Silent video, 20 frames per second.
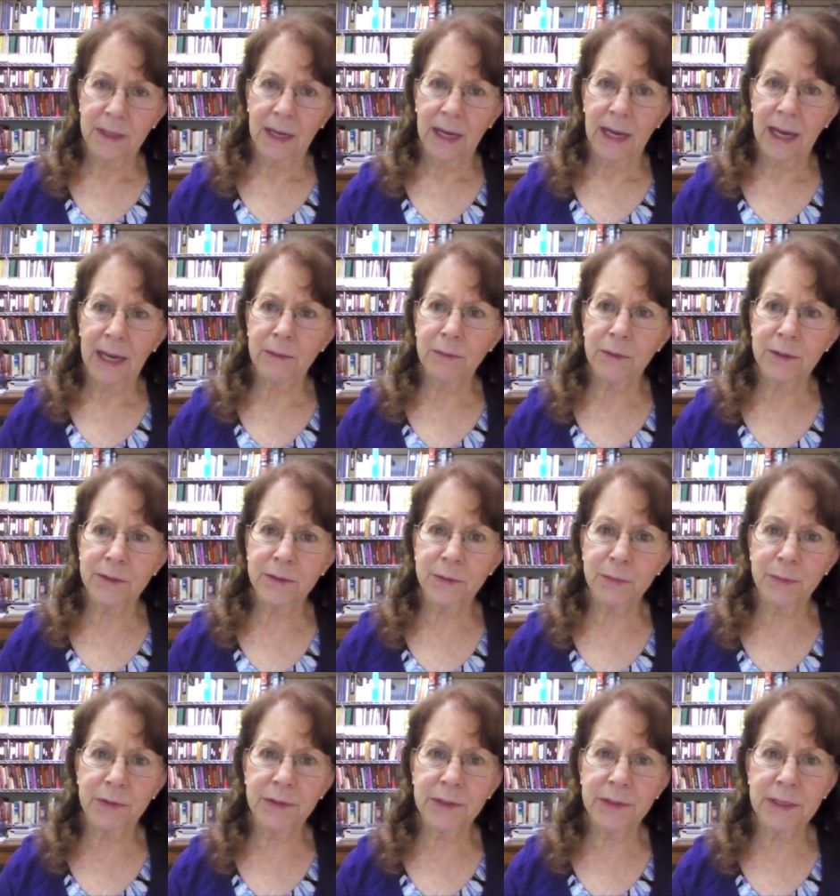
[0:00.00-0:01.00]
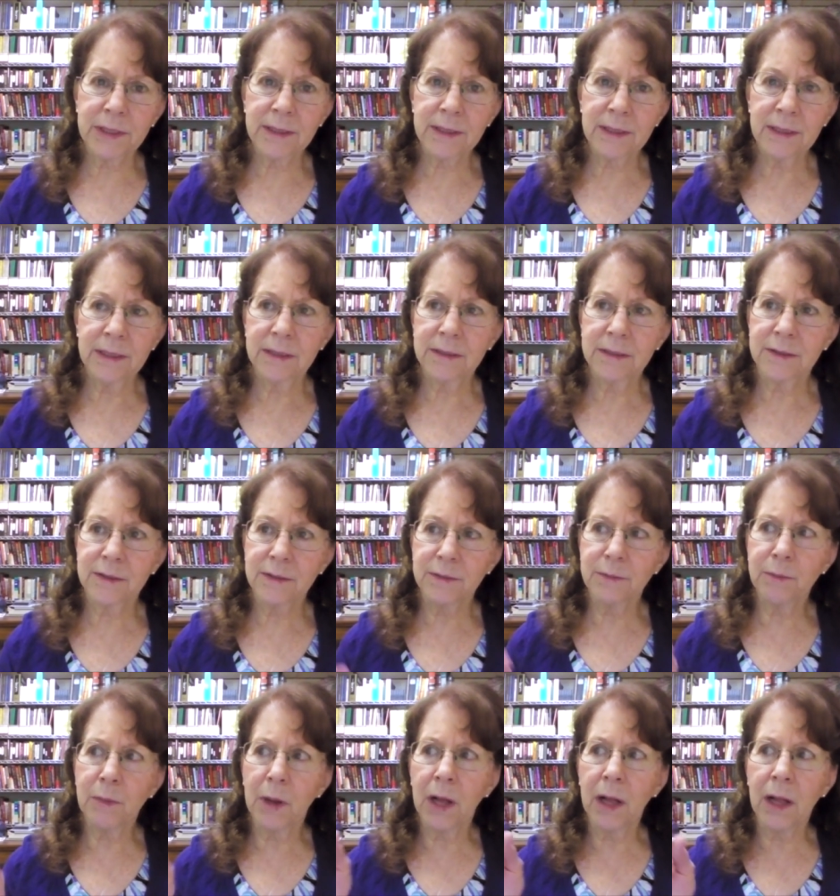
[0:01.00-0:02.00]
I was pretty
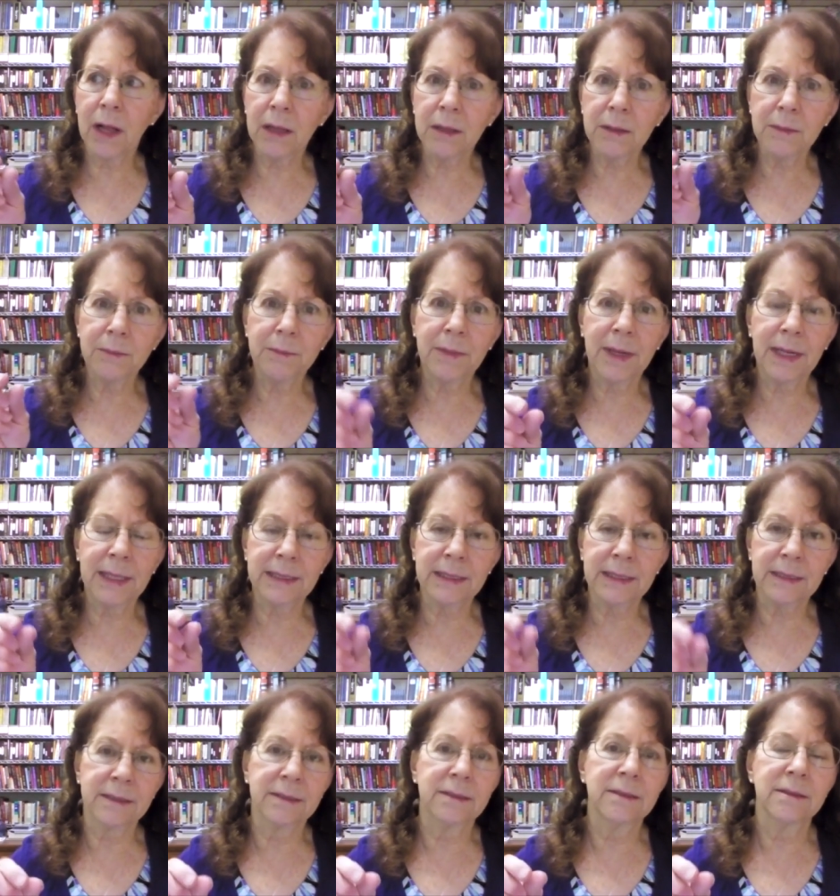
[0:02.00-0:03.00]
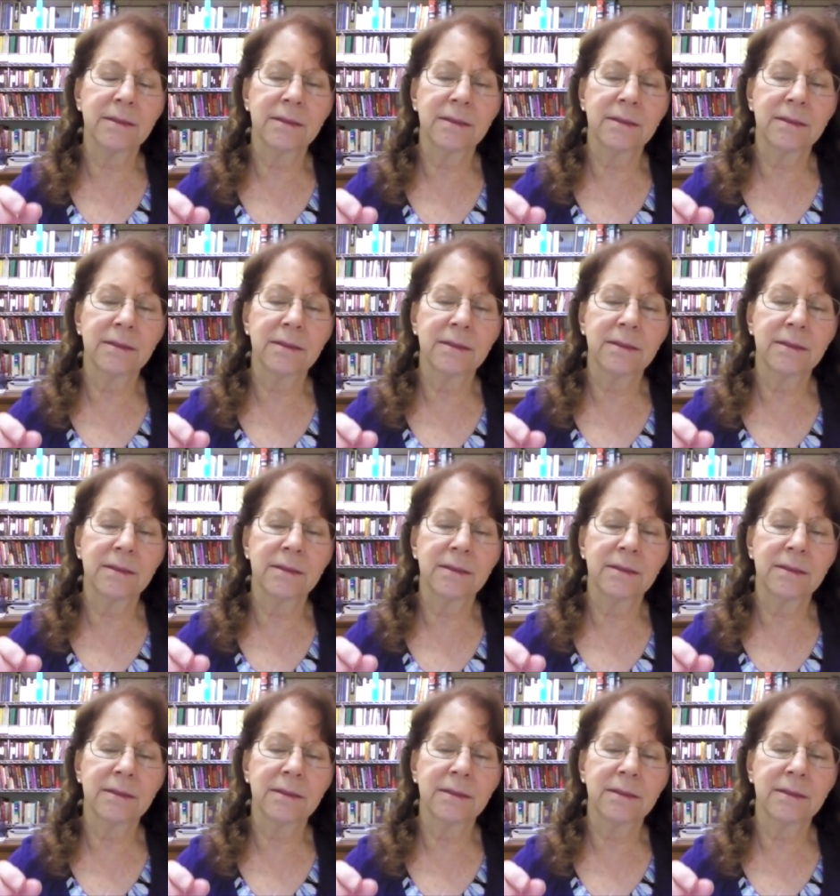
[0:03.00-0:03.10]
small minded.